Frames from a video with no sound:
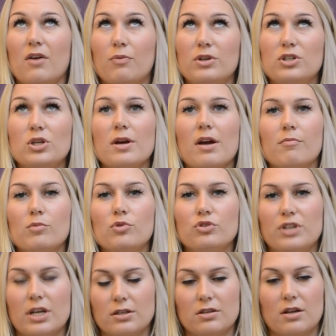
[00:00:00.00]
if we do have more
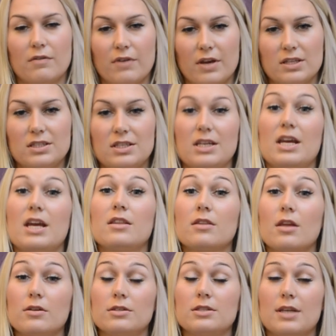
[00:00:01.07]
gender diversity in
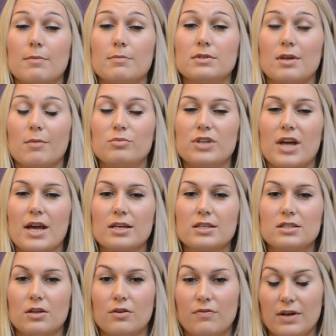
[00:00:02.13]
those STEM
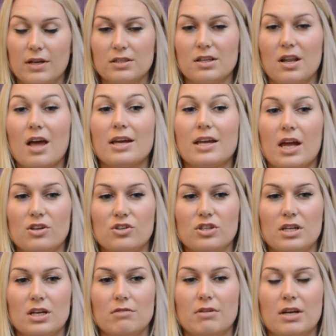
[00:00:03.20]
subjects, it feels like
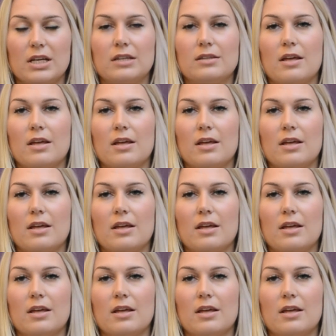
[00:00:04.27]
engineering,